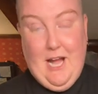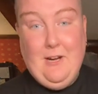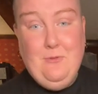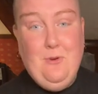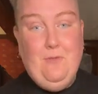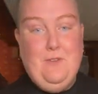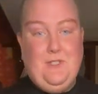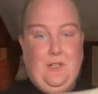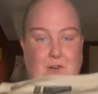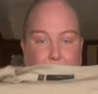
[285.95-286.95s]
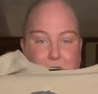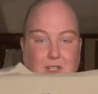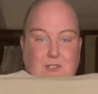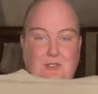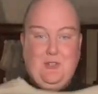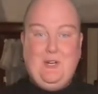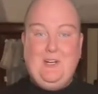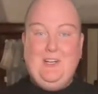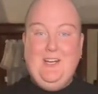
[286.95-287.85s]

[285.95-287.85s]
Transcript: I don't know if it's a Gorillaz shirt.